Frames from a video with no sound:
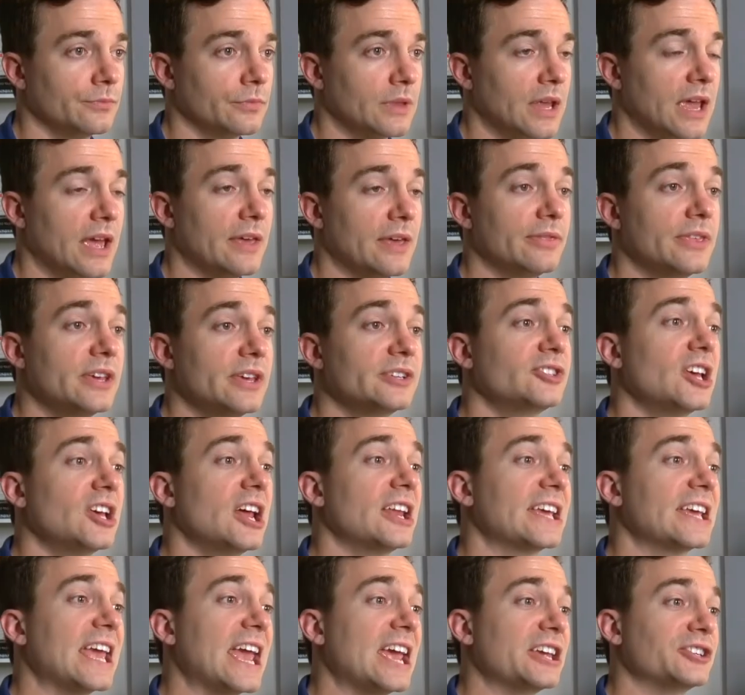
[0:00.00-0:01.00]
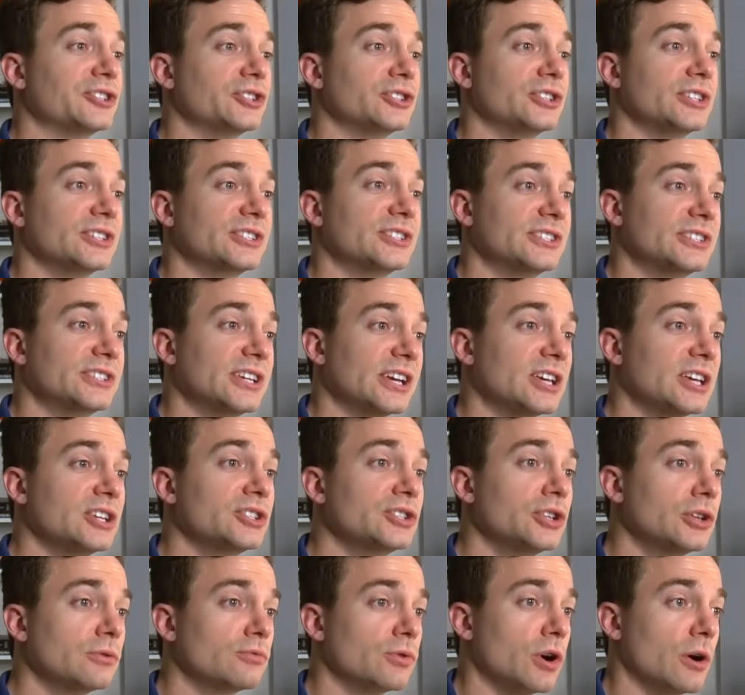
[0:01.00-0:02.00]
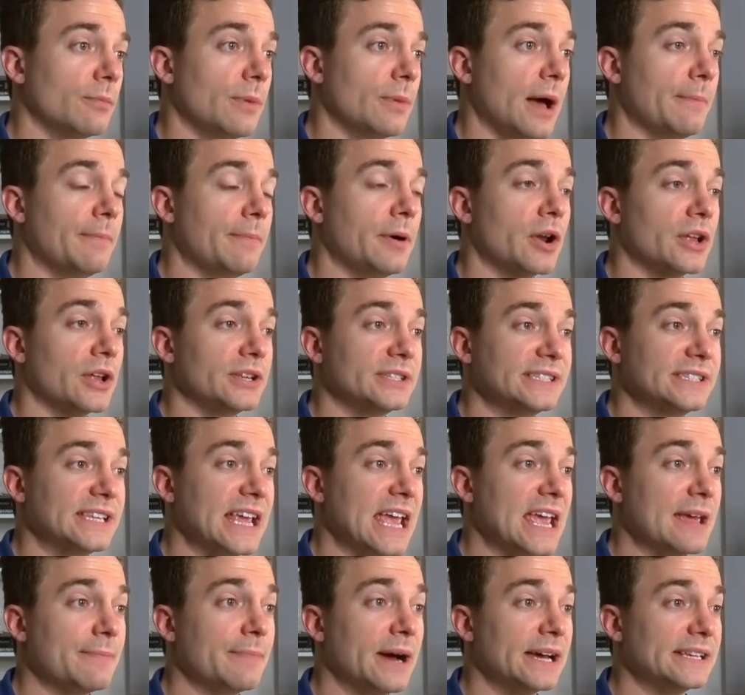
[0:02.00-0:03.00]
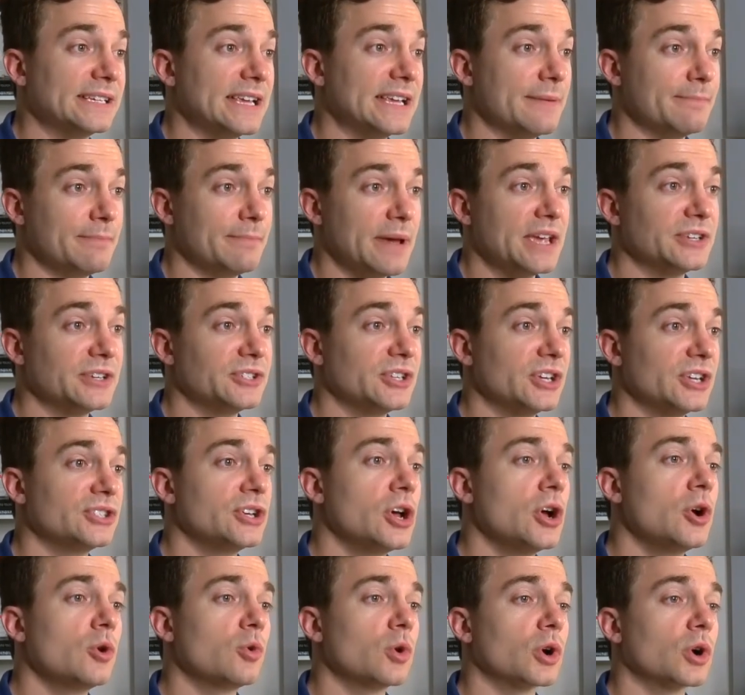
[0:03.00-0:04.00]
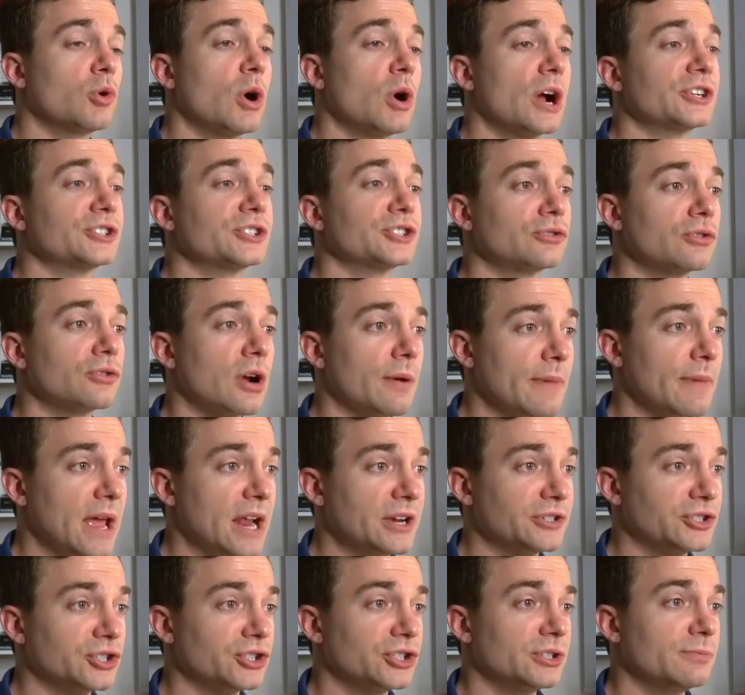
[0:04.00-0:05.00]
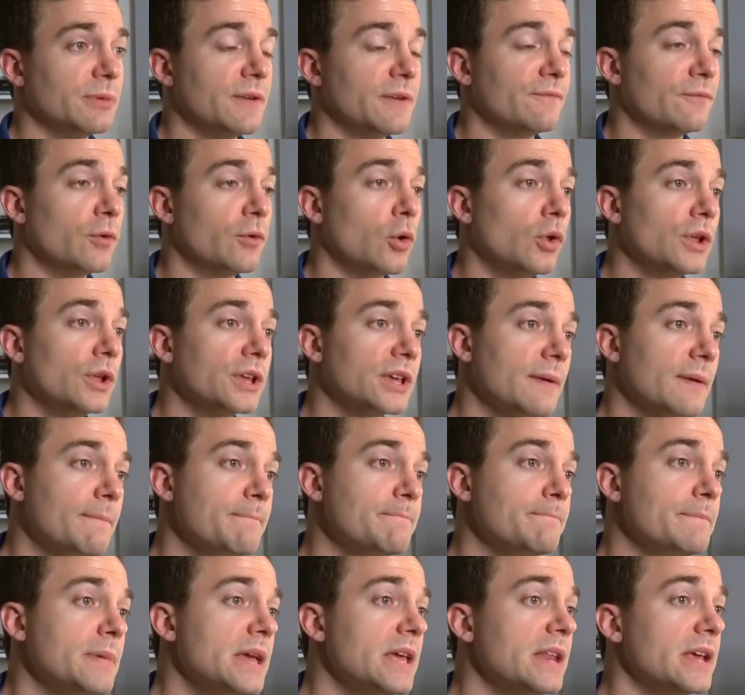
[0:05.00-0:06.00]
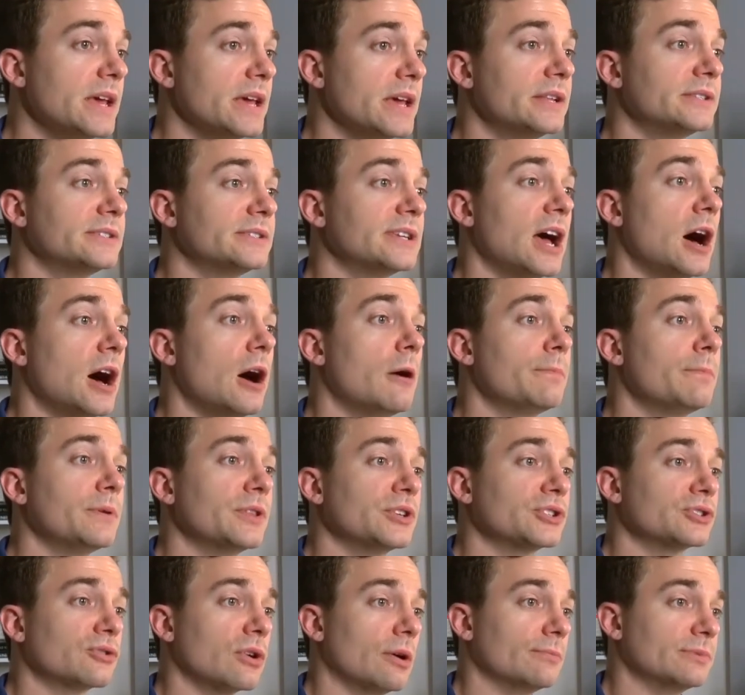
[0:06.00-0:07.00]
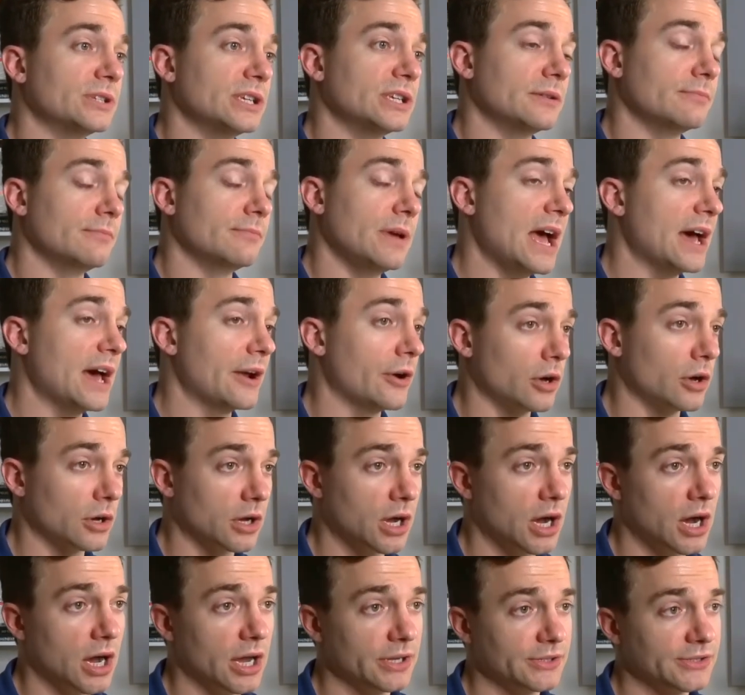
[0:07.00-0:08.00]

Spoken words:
And this dedication to sticking to the roadmap on a day-by-day basis requires Scrum managers to be fully committed to helping the Scrum team at all costs.